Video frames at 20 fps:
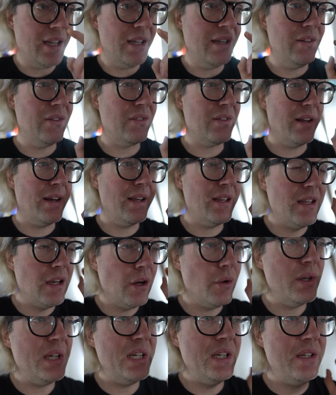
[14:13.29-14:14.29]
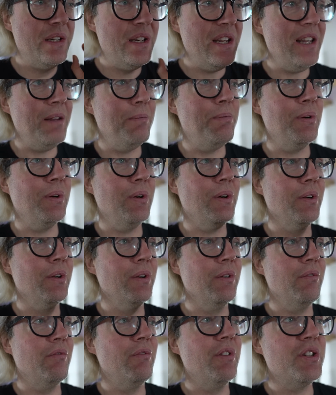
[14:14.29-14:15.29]
is like going deep
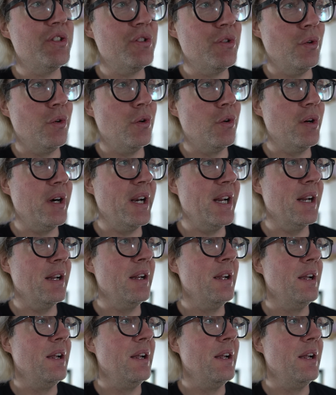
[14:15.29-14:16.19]
on restoring